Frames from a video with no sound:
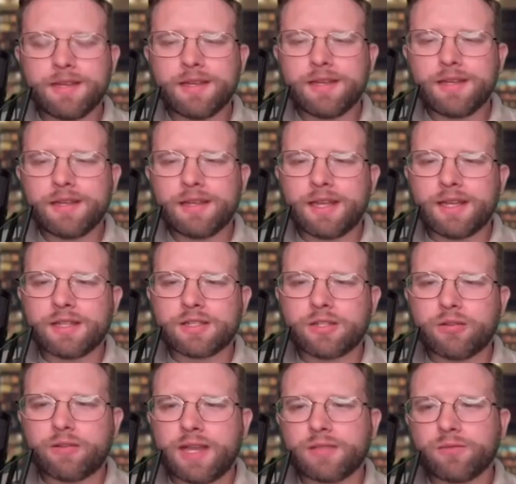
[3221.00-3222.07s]
again, thank
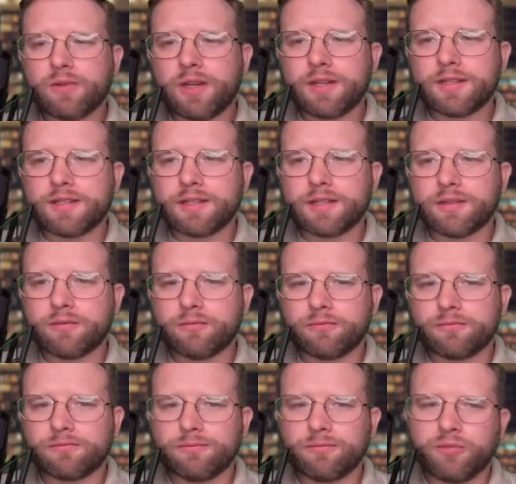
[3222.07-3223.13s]
you for joining me today.
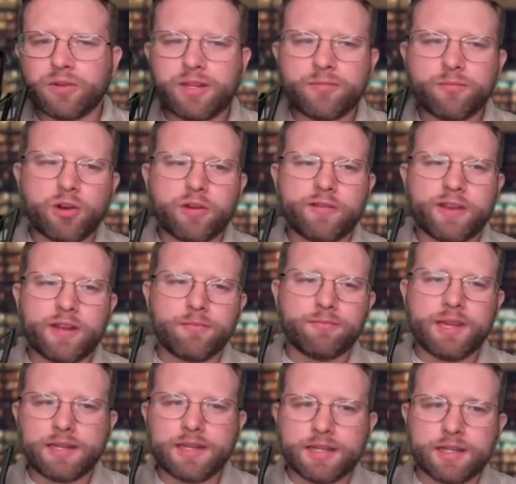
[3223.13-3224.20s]
Your presence and
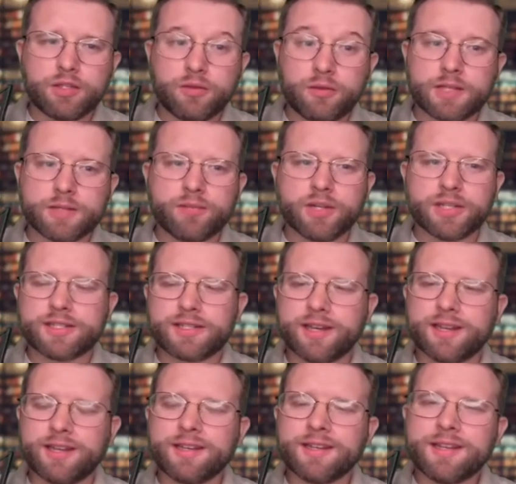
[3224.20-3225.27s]
engagement enrich these
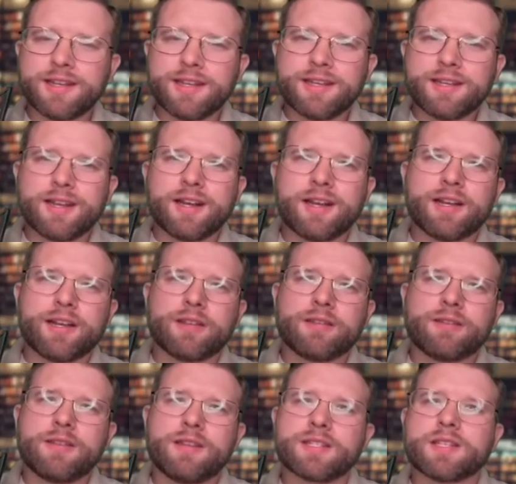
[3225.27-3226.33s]
discussions, and together,
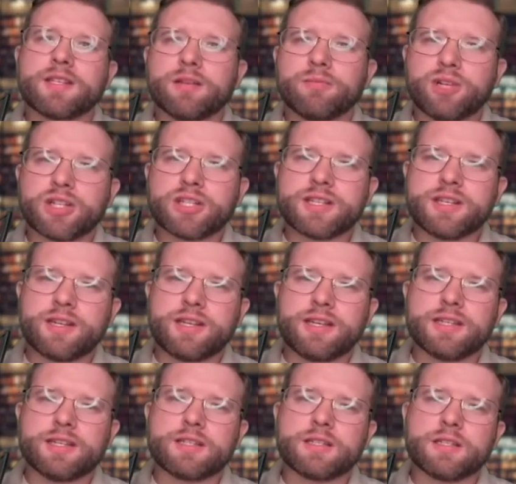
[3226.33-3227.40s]
we're on a
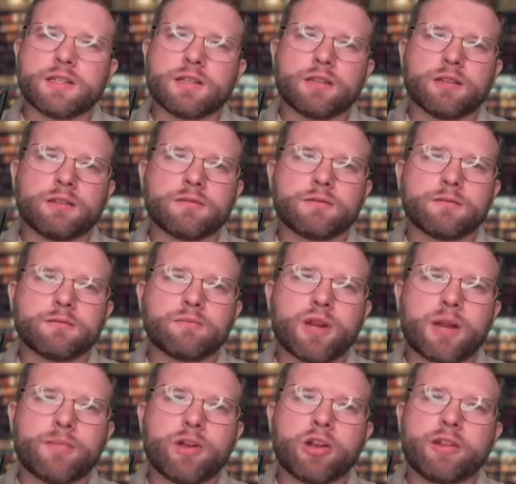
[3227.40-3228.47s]
journey to strengthen
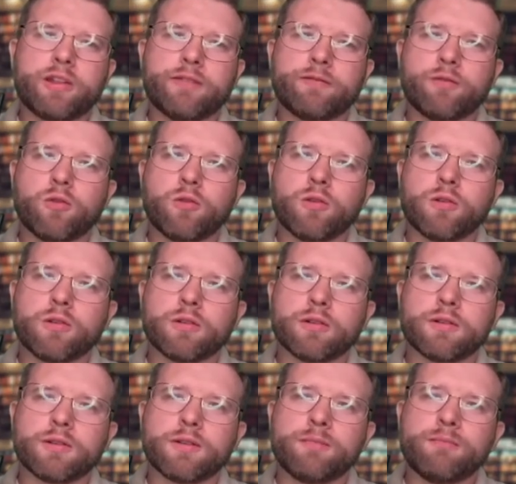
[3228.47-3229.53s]
our faith and share the
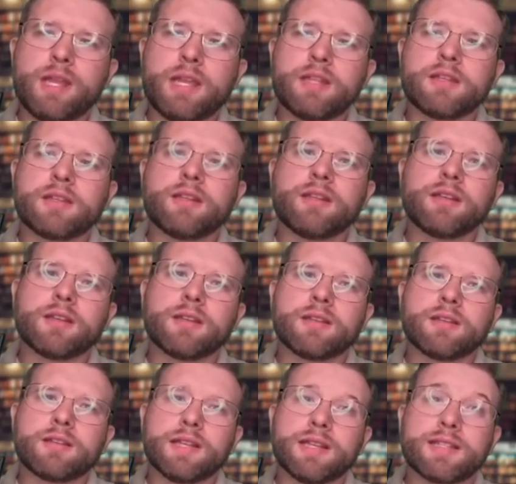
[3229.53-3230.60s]
good news with others.
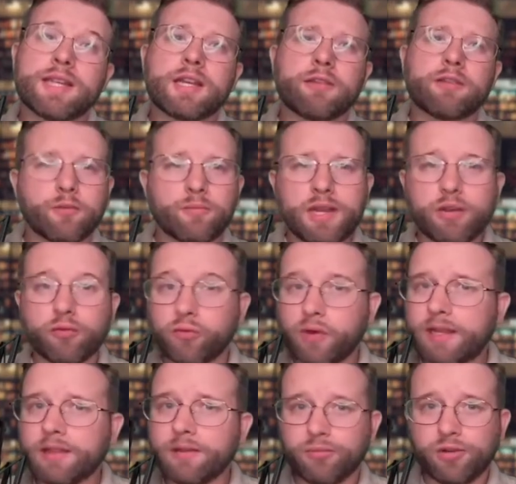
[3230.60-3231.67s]
Stay tuned for
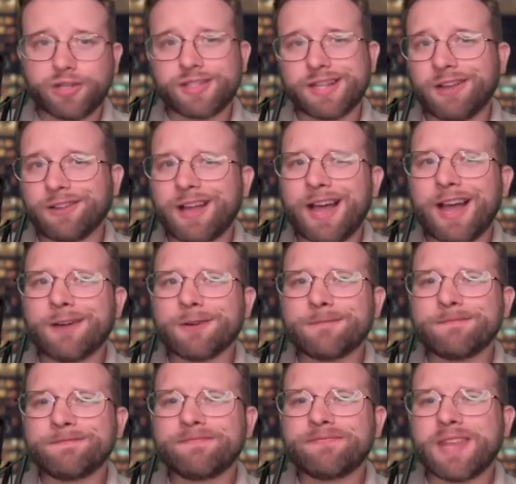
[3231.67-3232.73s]
more exciting book studies,
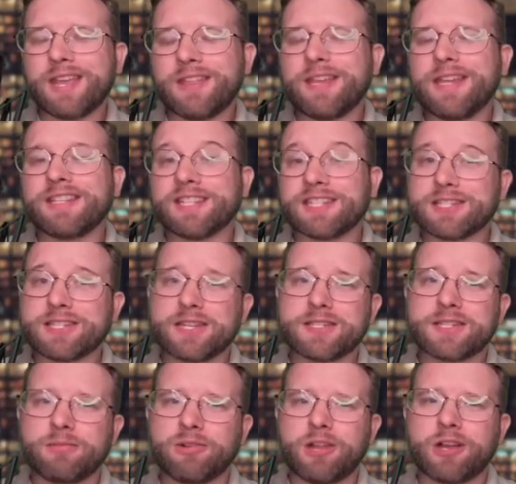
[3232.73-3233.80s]
thought provoking
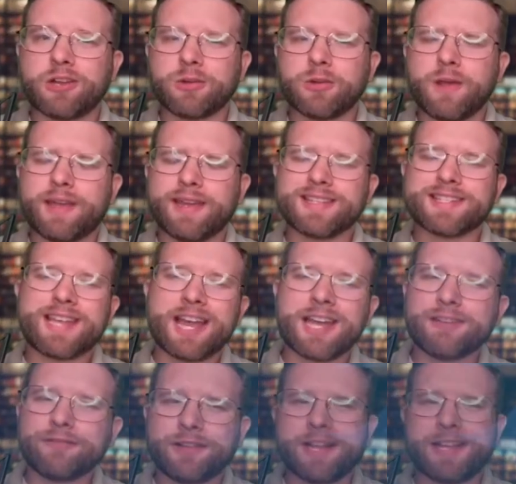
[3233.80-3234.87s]
discussions, and opportunities to grow